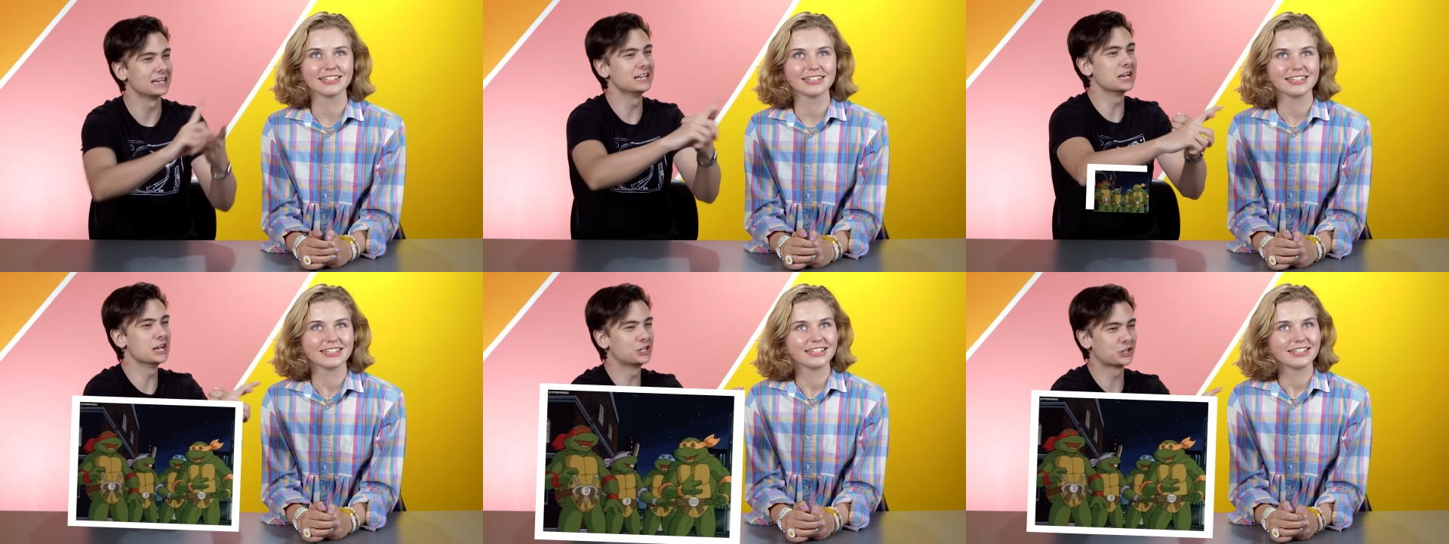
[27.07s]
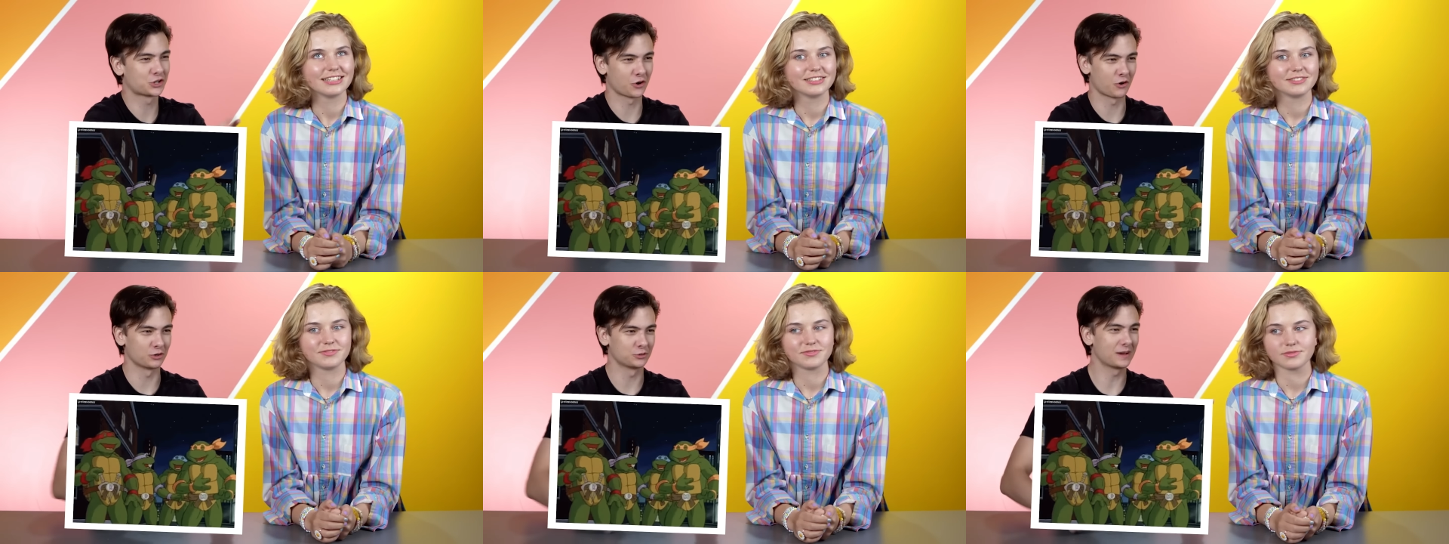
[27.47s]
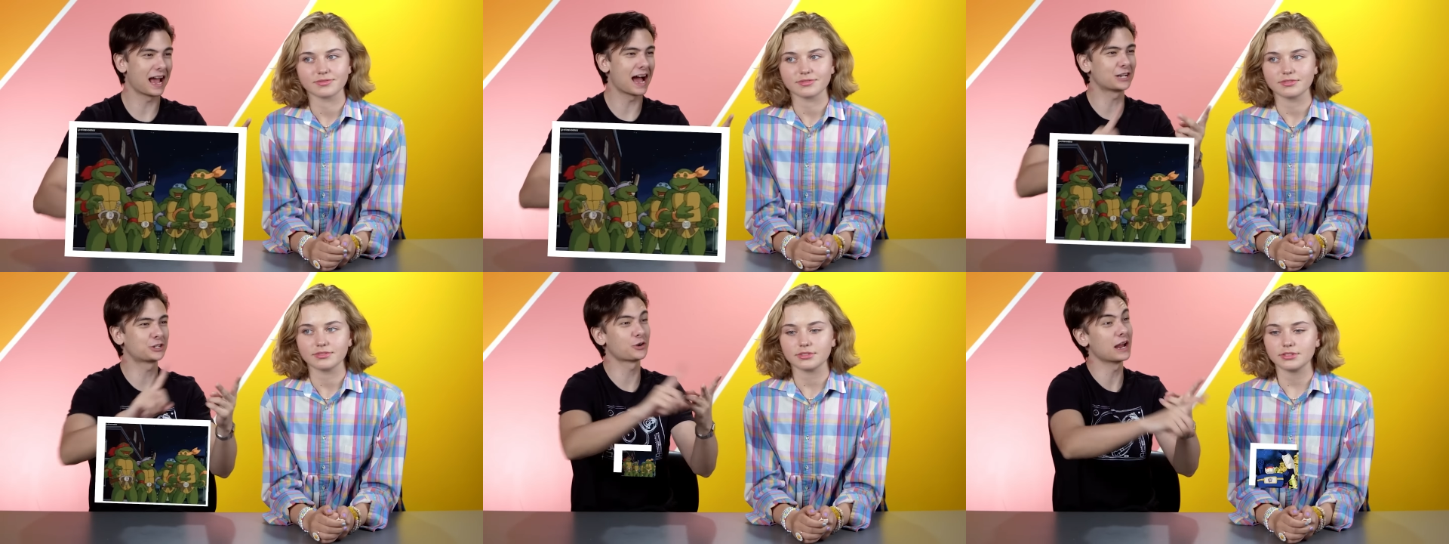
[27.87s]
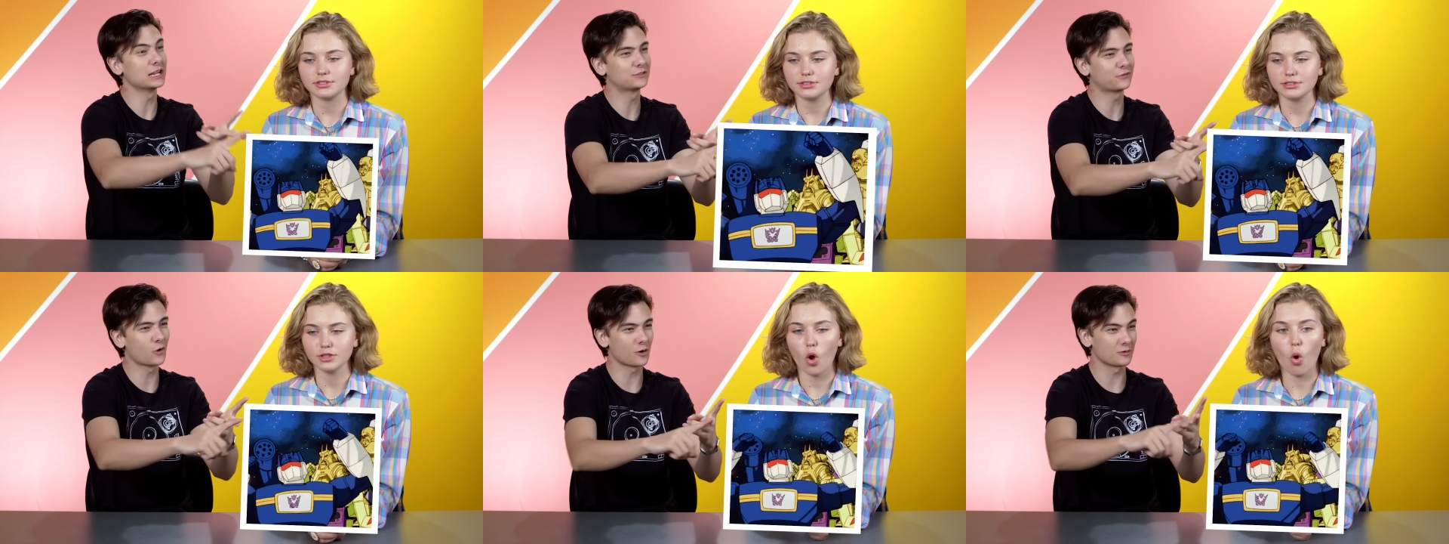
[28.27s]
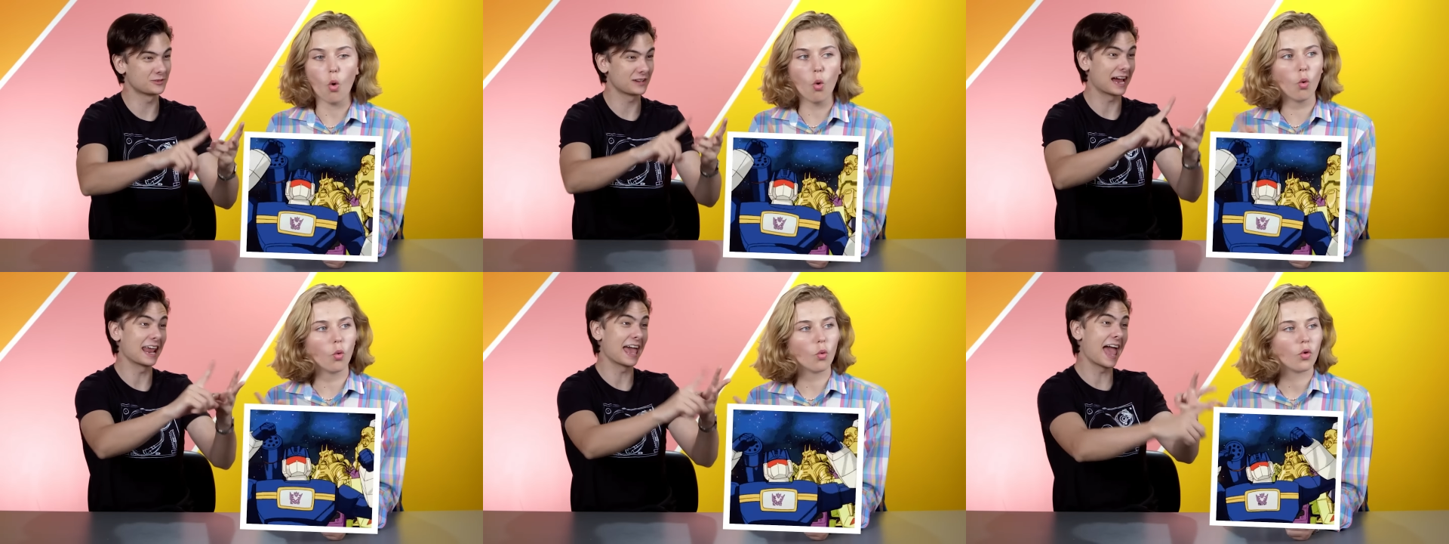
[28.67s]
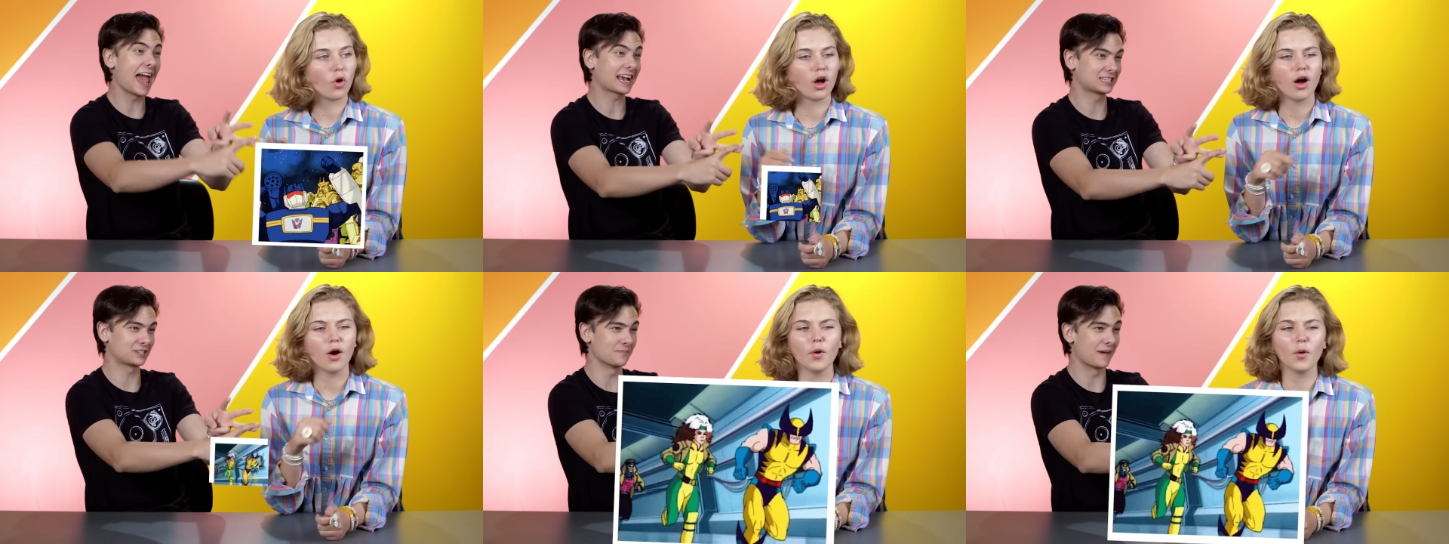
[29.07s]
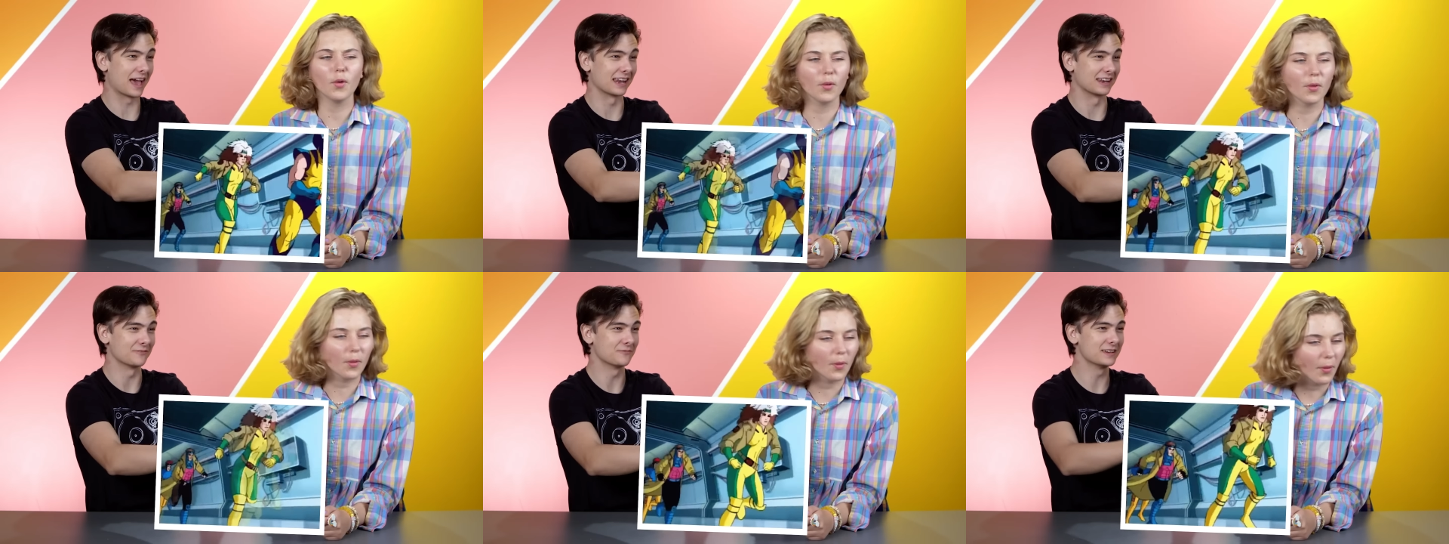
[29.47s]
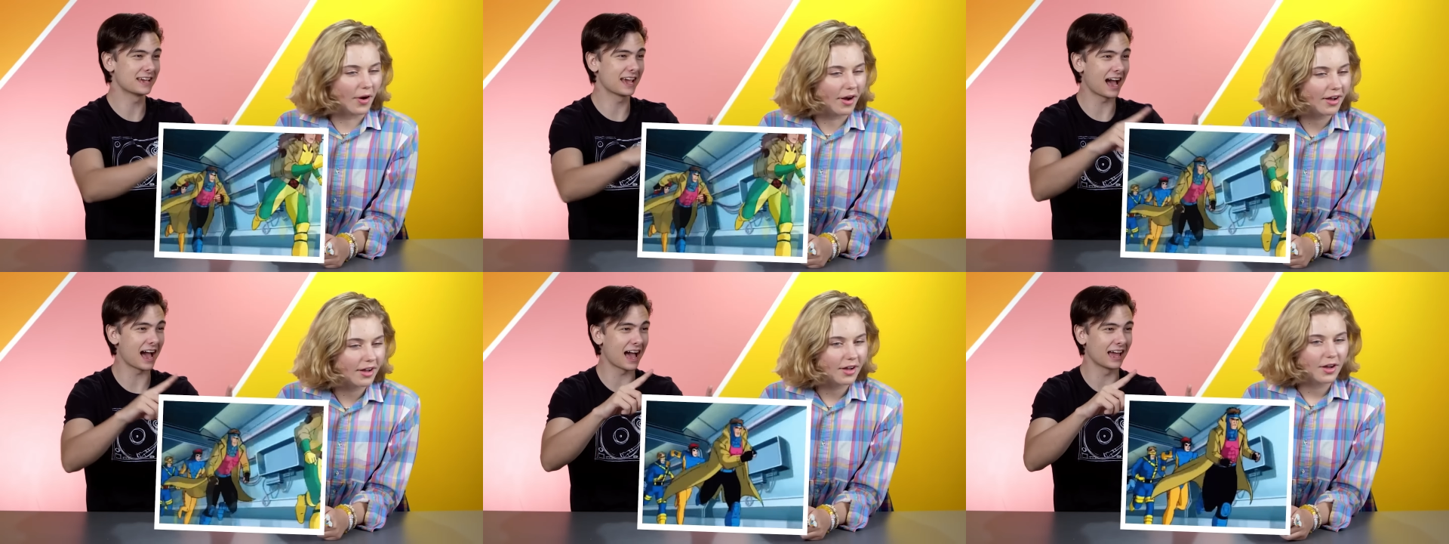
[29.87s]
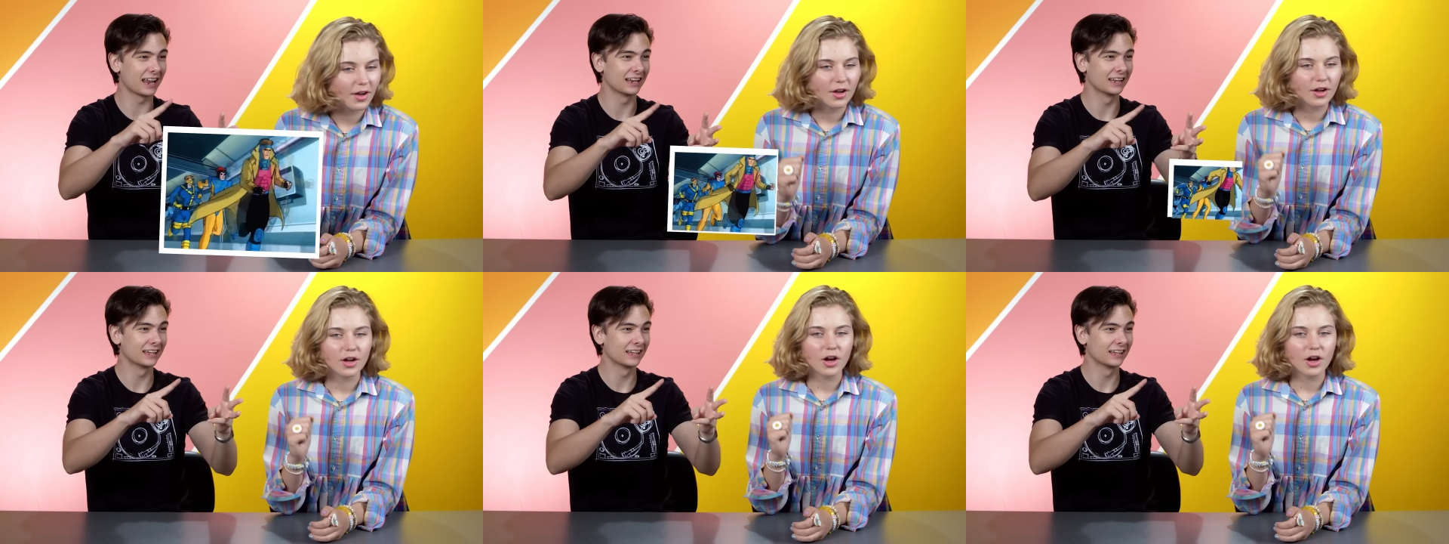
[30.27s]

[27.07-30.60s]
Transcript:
Speaker 1: Ninja Turtles, we got Transformers, we got X-Men, we got...